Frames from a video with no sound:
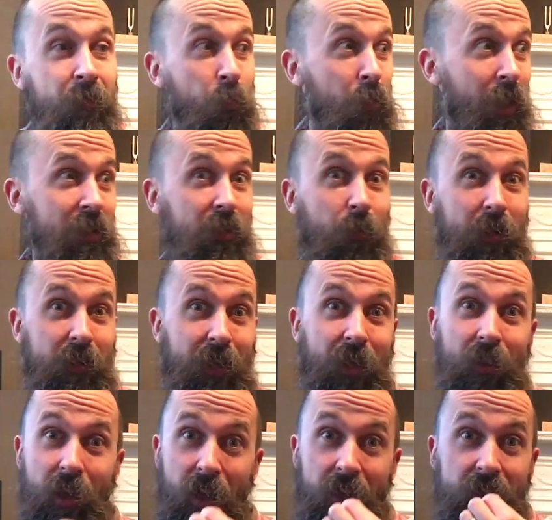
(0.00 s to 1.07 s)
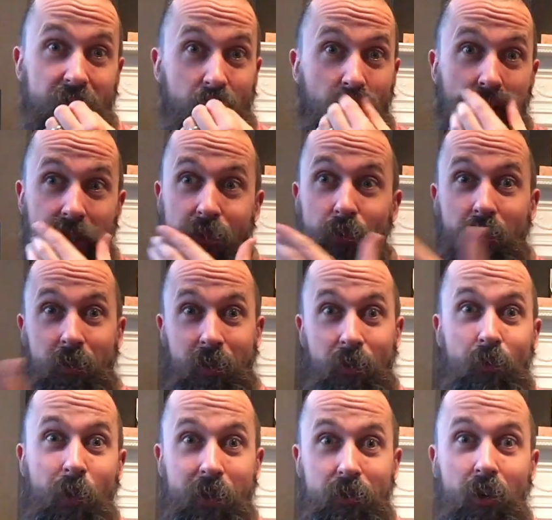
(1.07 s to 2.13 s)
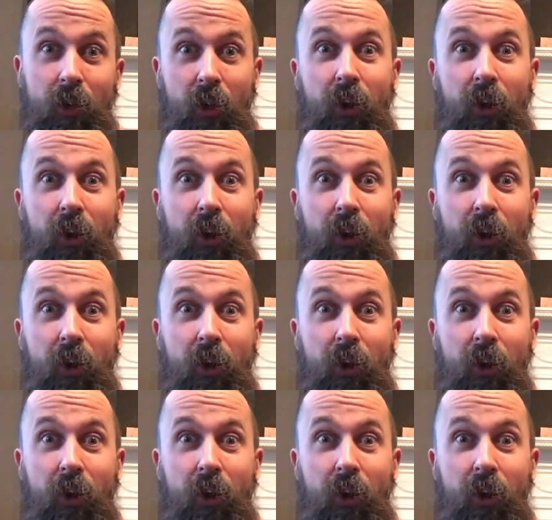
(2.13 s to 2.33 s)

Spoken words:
We actually went down the line twice. It went on